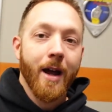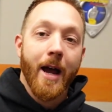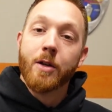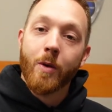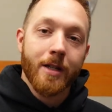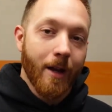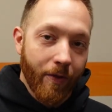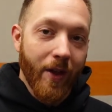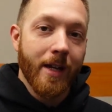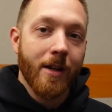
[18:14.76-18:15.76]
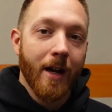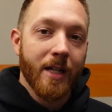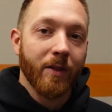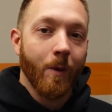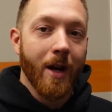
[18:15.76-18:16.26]
I do want to say thank you
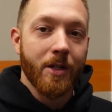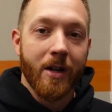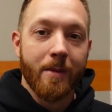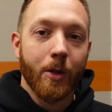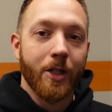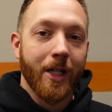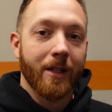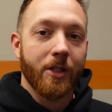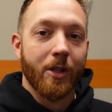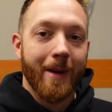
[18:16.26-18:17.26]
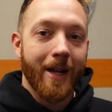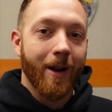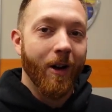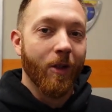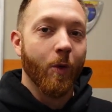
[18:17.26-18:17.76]
guys for watching. I appreciate that you made it
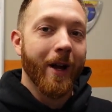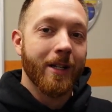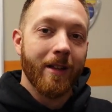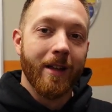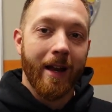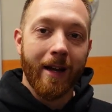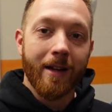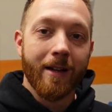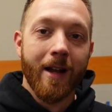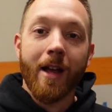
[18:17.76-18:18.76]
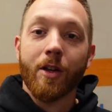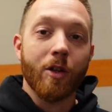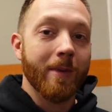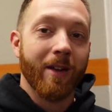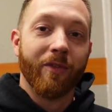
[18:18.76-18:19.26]
all the way to the end.
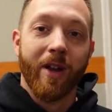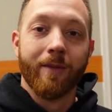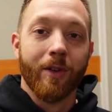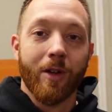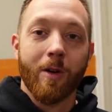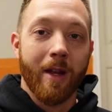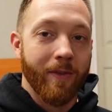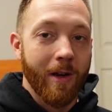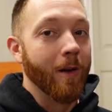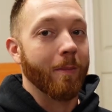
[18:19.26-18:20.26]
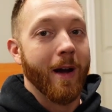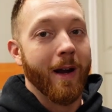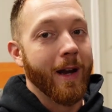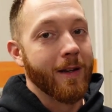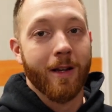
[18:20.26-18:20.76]
Do me a favor though, if you don't
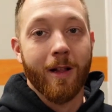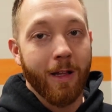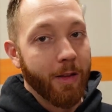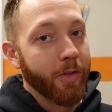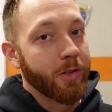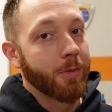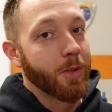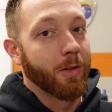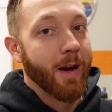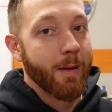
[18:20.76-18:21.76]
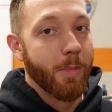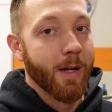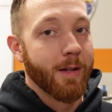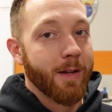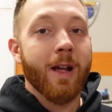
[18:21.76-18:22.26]
mind, click the subscribe
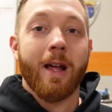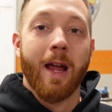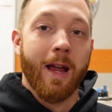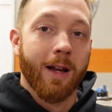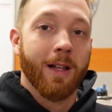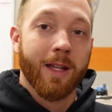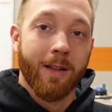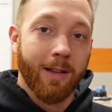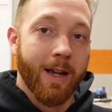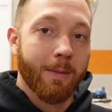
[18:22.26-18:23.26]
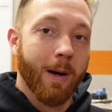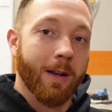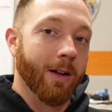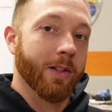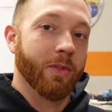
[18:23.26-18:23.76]
button and click the like
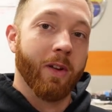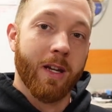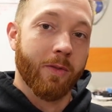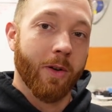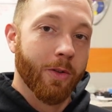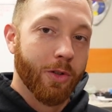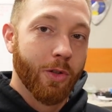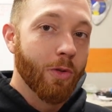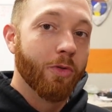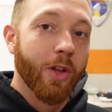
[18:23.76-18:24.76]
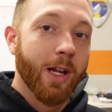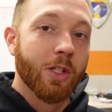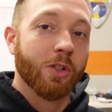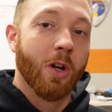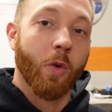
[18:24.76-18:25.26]
button on this video. Those two
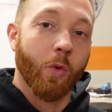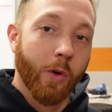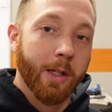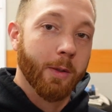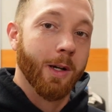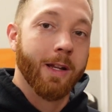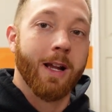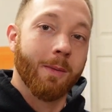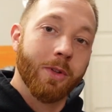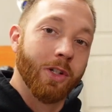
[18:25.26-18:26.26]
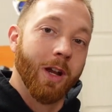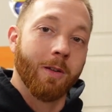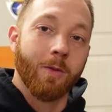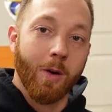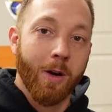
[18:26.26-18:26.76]
things really, really help the
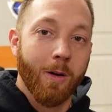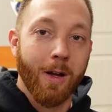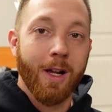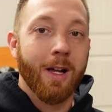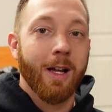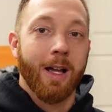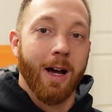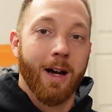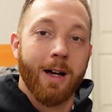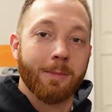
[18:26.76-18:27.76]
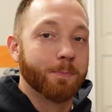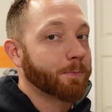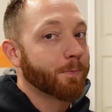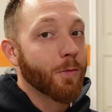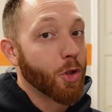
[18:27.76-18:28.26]
channel grow.
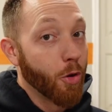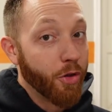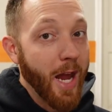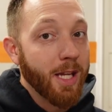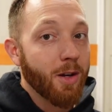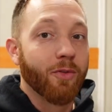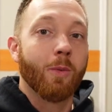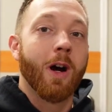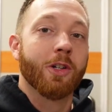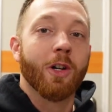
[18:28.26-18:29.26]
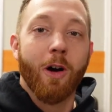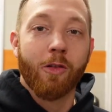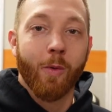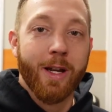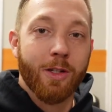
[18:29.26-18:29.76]
So thank you for watching all
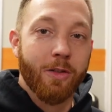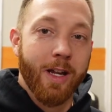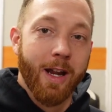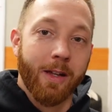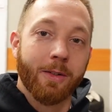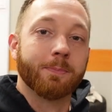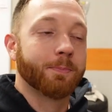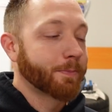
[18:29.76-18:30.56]
the way to the end.